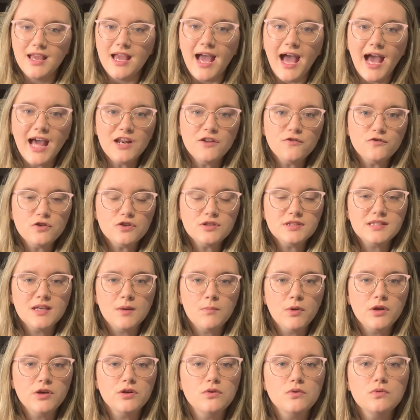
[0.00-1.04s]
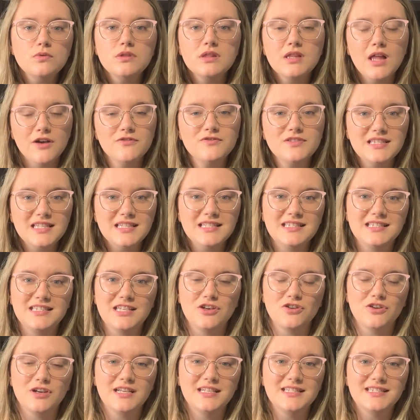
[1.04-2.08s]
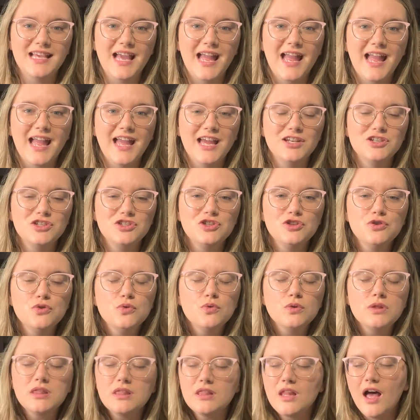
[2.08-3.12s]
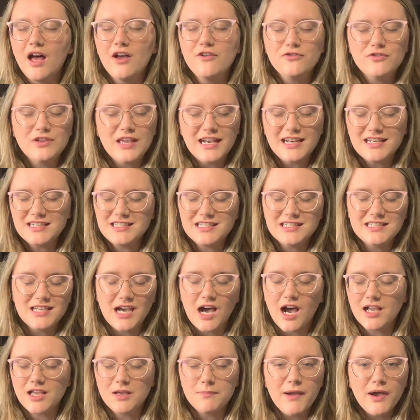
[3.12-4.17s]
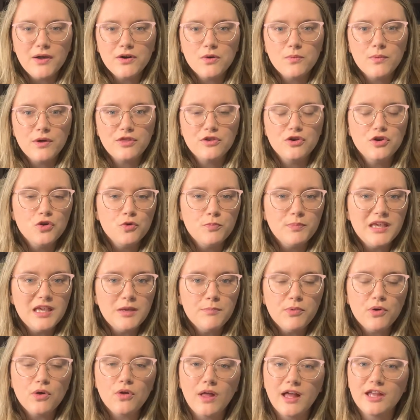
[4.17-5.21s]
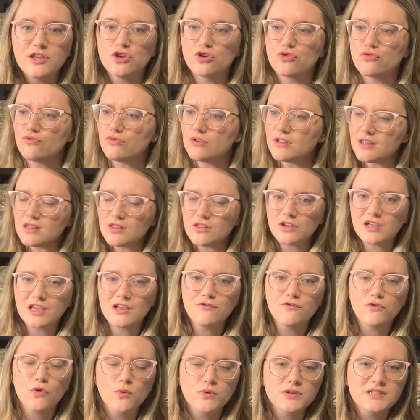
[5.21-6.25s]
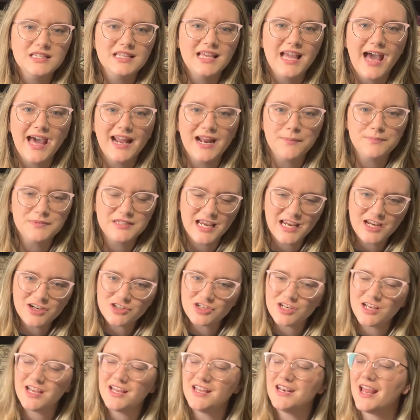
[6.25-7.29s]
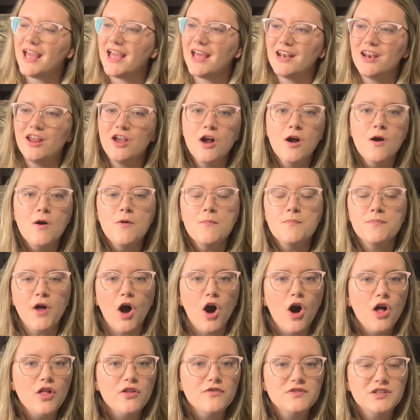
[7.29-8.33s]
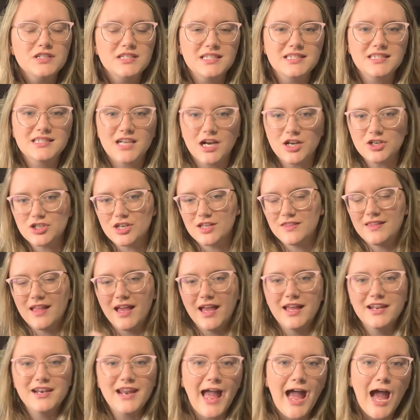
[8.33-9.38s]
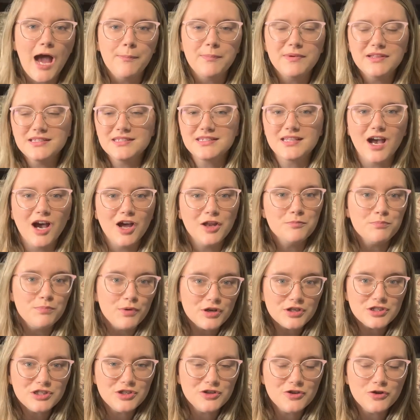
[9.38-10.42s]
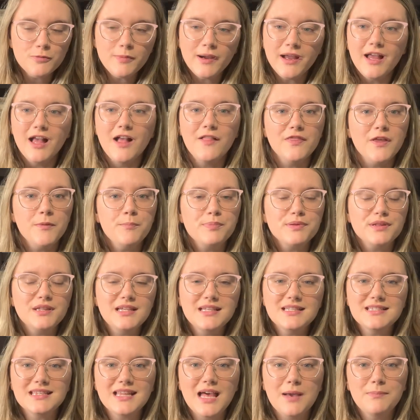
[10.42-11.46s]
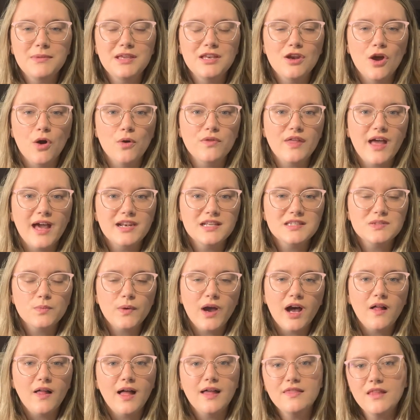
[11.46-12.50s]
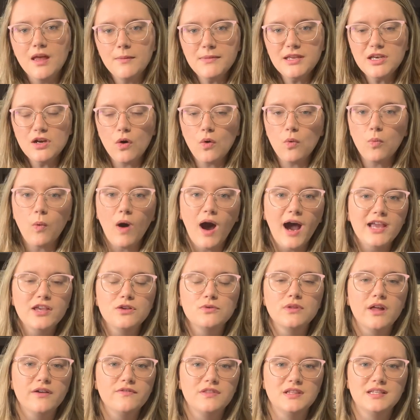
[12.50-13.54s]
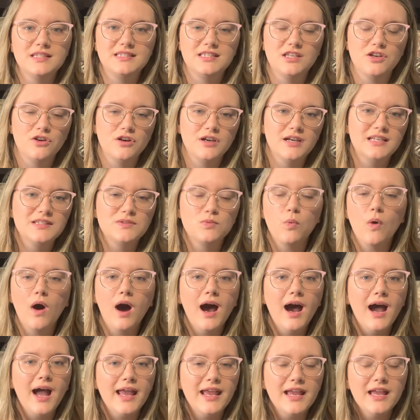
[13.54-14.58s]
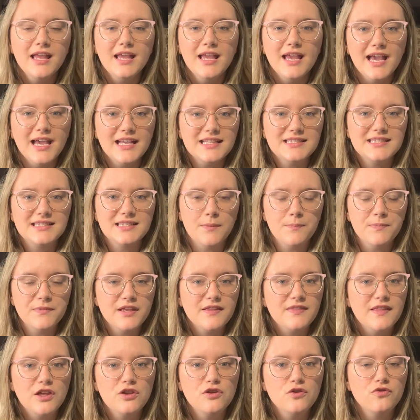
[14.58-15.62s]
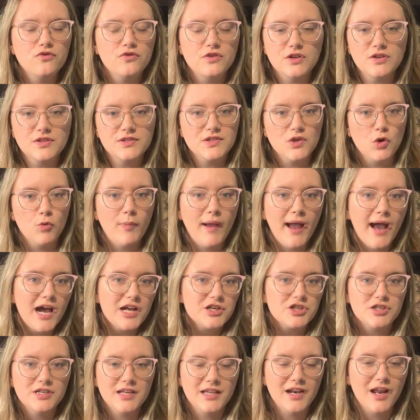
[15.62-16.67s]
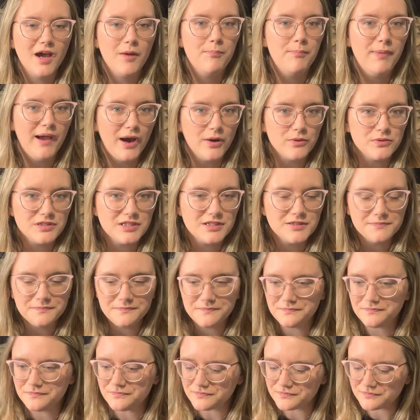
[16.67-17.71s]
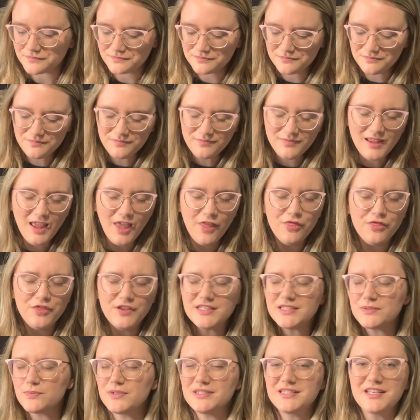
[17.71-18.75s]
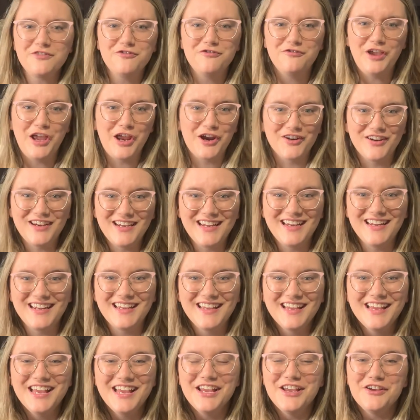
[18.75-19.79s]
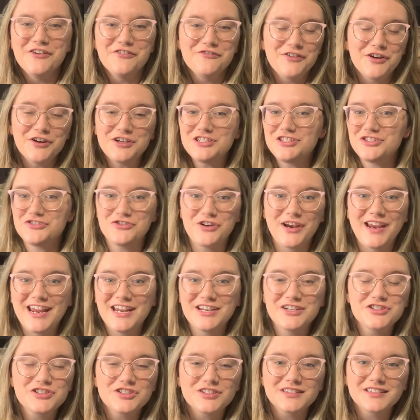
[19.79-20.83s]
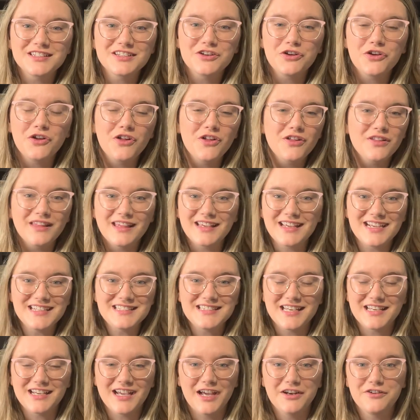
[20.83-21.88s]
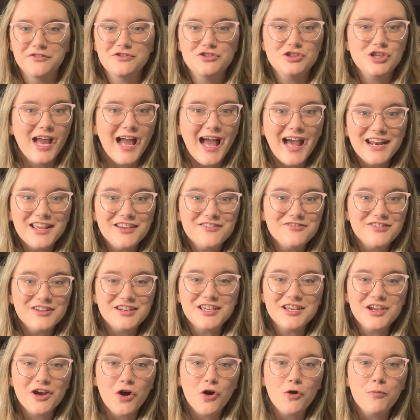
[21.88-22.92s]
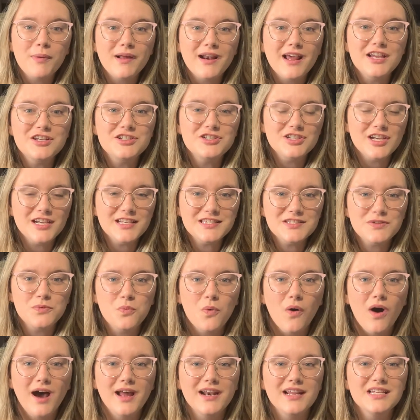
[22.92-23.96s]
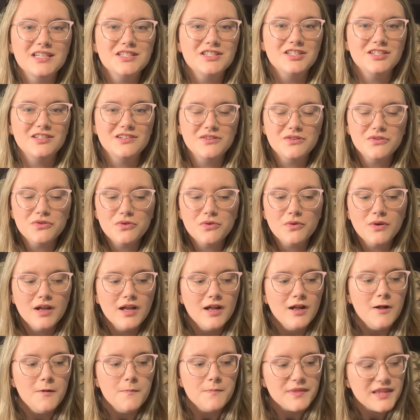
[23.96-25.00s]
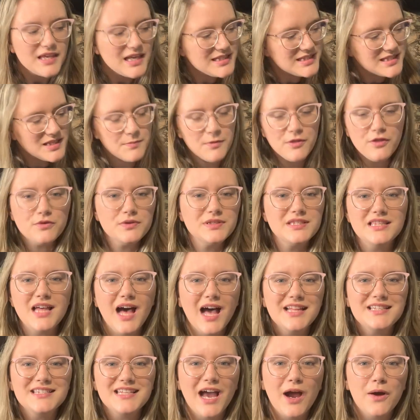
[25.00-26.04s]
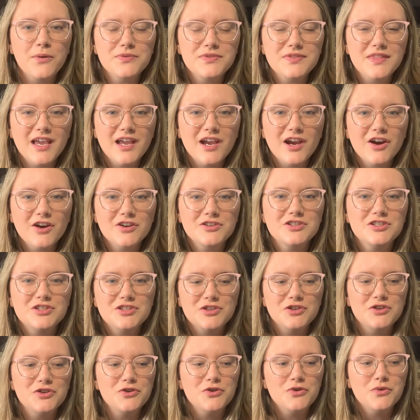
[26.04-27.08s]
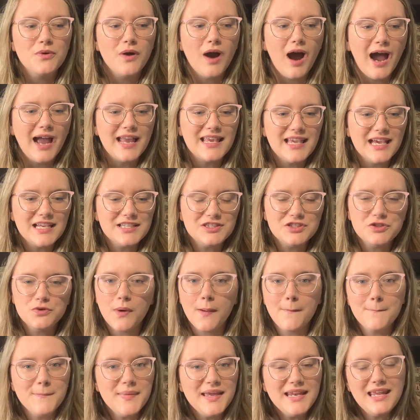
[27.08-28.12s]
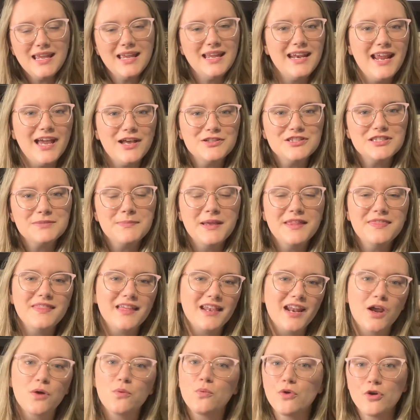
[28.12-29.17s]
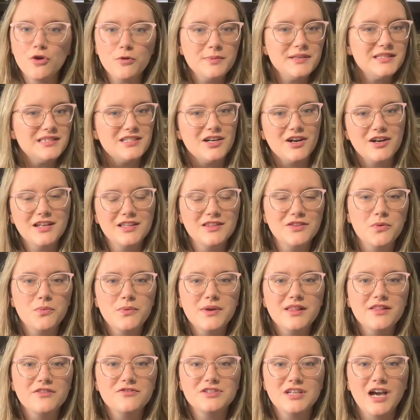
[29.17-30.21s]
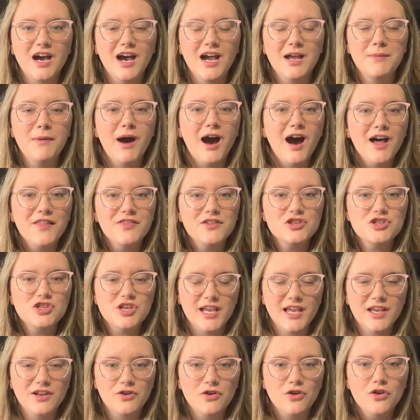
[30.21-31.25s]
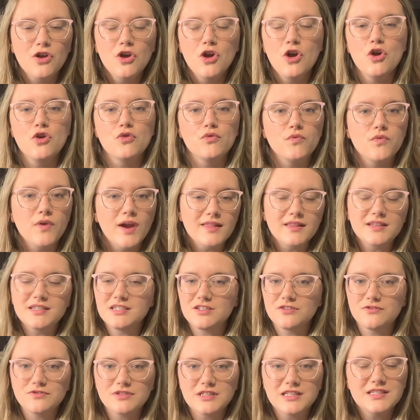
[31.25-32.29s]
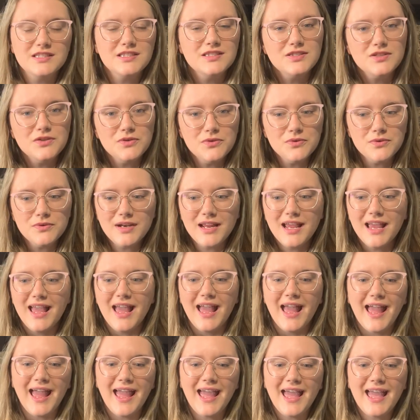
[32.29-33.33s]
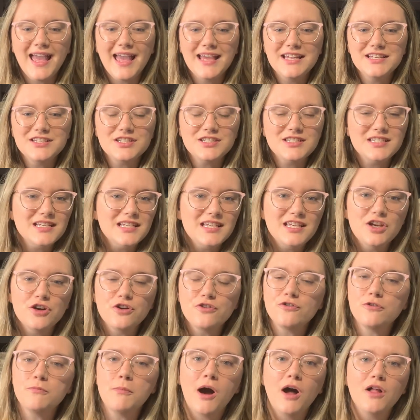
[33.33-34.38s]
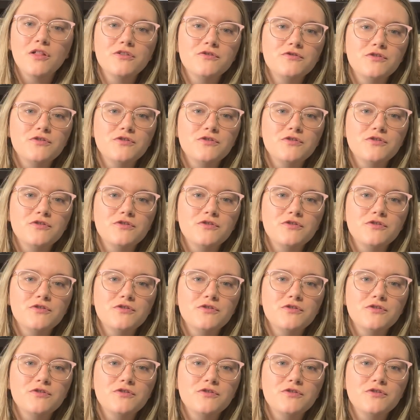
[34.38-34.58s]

And if you're someone who loves this series and you love getting to talk about it with new people and you're really looking forward to the adaptation and all of the discussion that happens on BookTube, then please let me know that as well. And let me know why you love this series, why it's something that you feel so passionate about. This was a very, very strange little, like I said, kind of chatty video, but I just wanted to get some of those thoughts out there to, I guess, do a mini announcement that I will be starting The Wheel of Time on the channel relatively soon, and to hear from all of